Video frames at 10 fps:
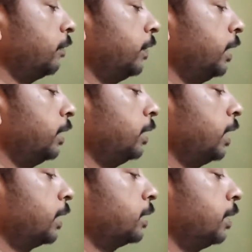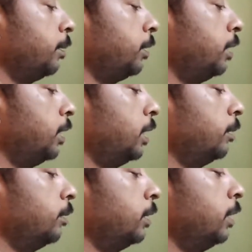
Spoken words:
when x upon m